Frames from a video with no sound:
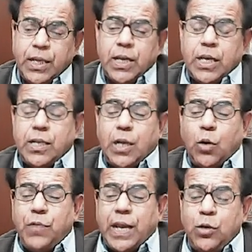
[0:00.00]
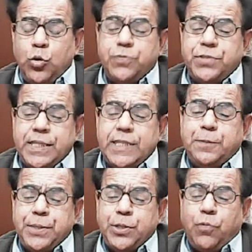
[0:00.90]
now value of c
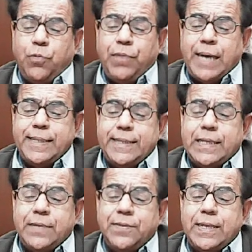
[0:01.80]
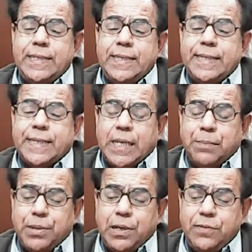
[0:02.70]
speed of light is given in the
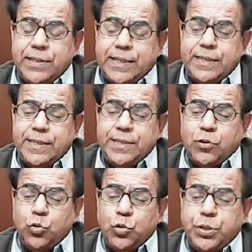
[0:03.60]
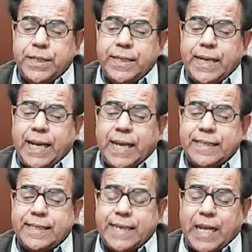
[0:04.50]
table, which is included as a
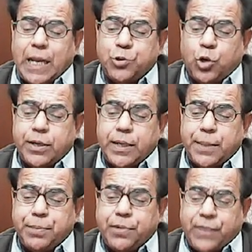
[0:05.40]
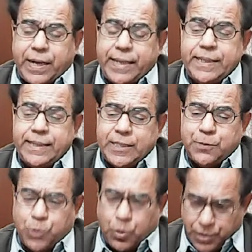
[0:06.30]
snapshot number 1 in this
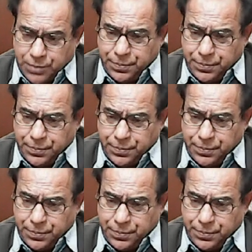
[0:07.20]
problem,